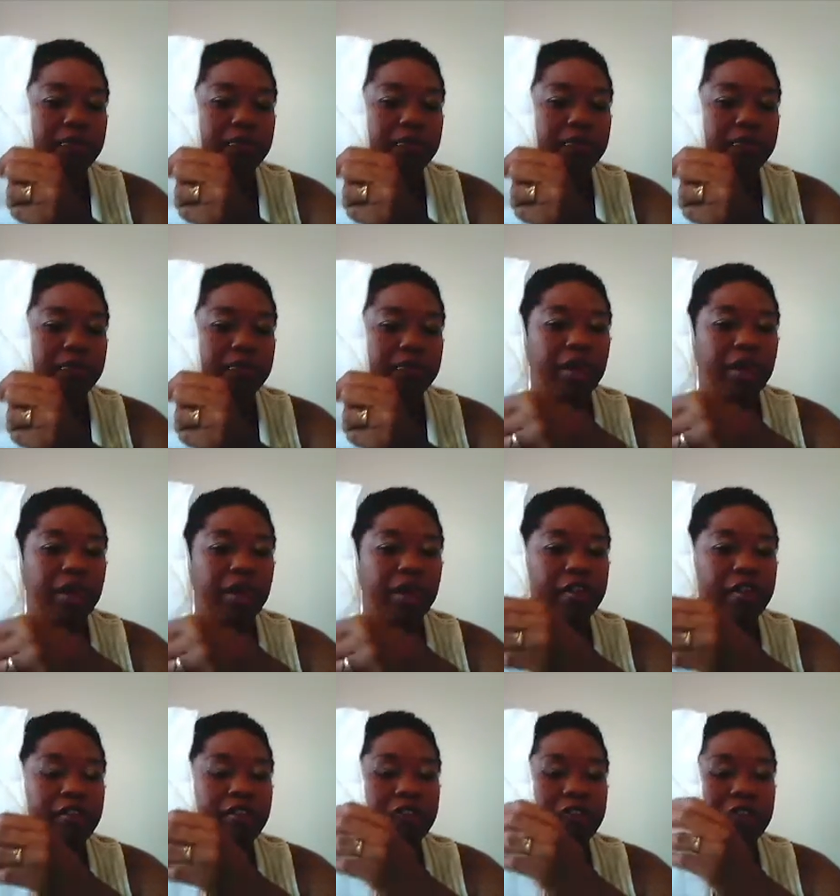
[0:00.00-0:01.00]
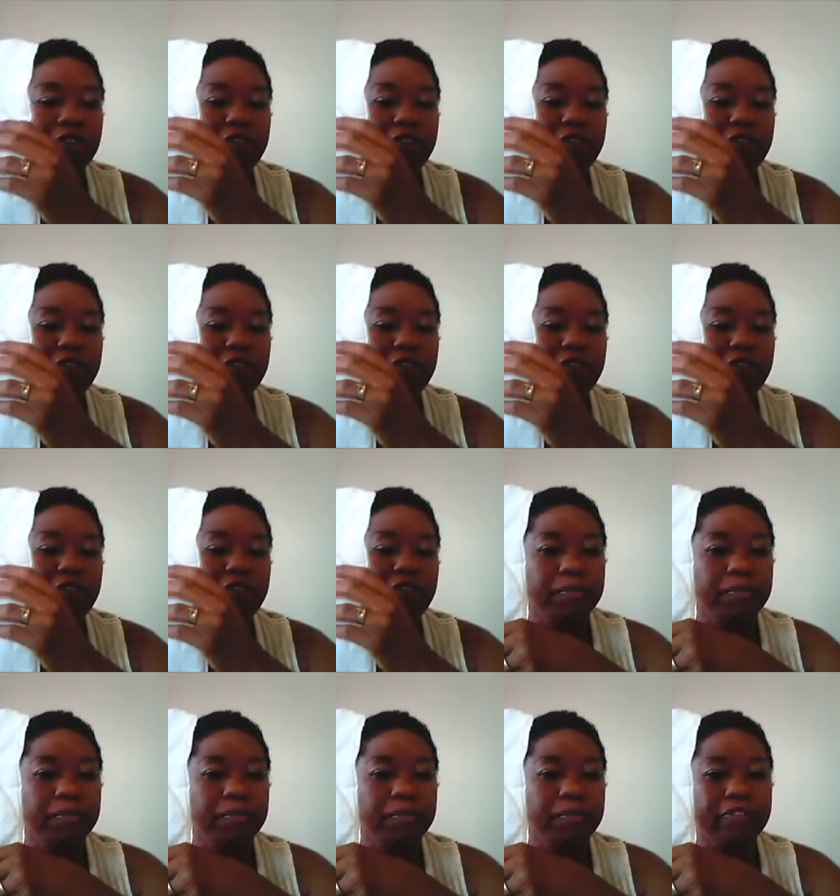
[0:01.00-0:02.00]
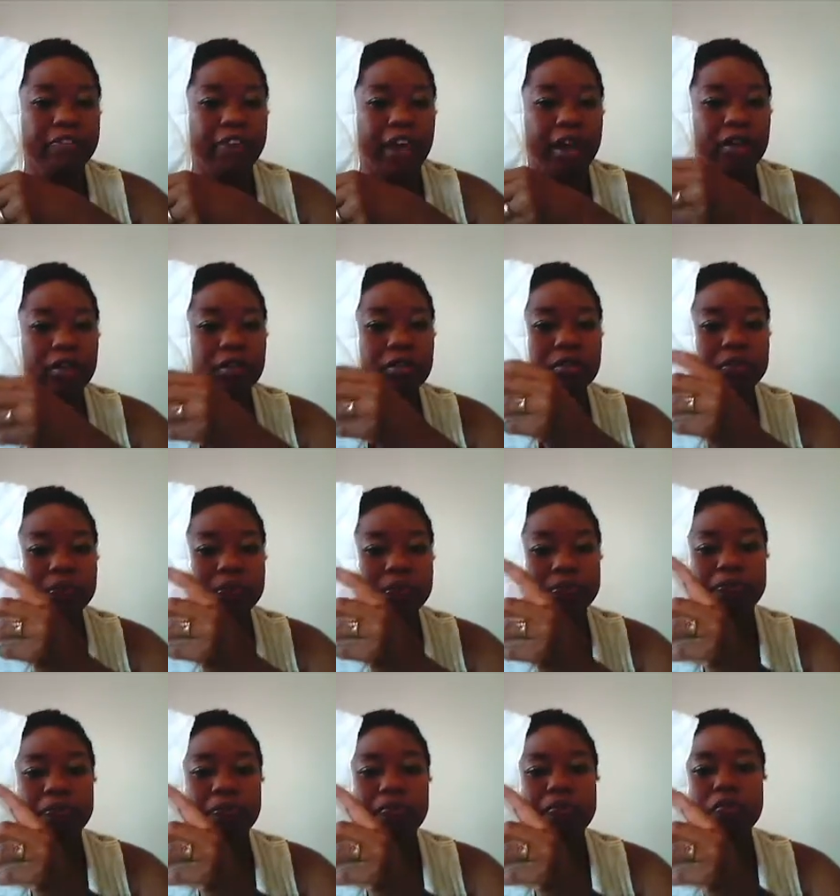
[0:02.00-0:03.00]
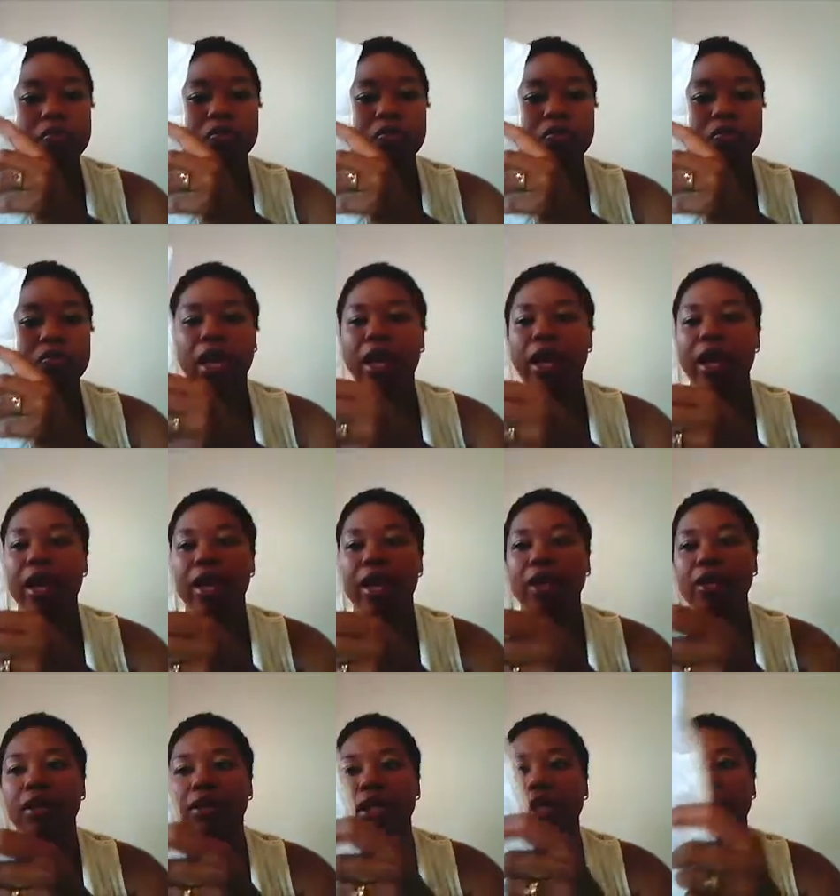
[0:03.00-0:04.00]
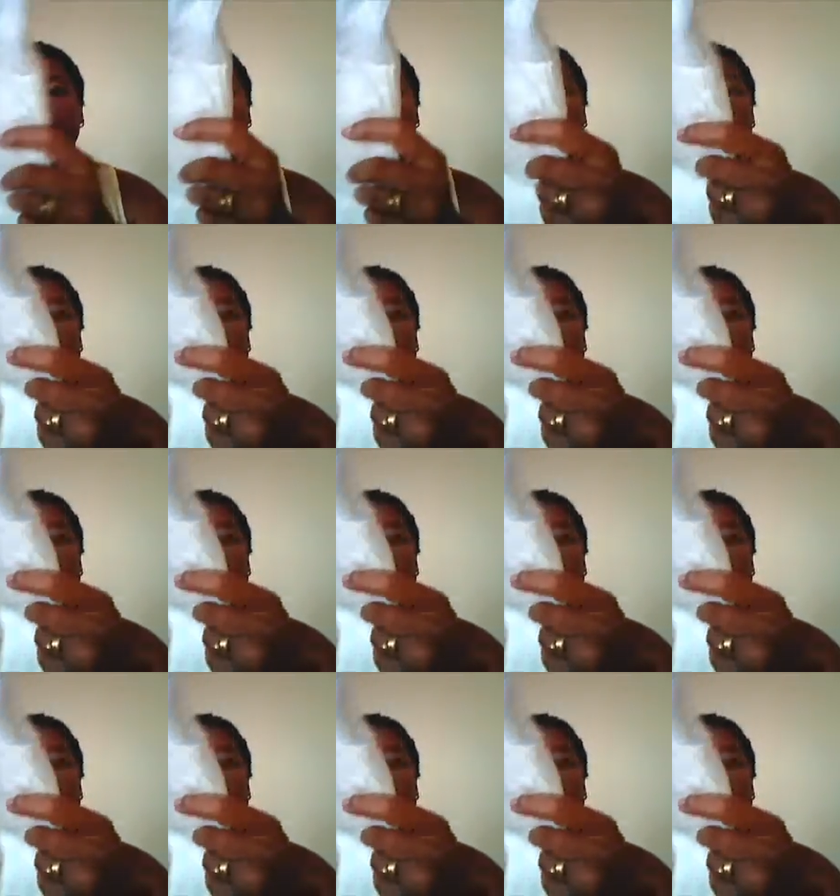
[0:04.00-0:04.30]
layer of um, flannel and um,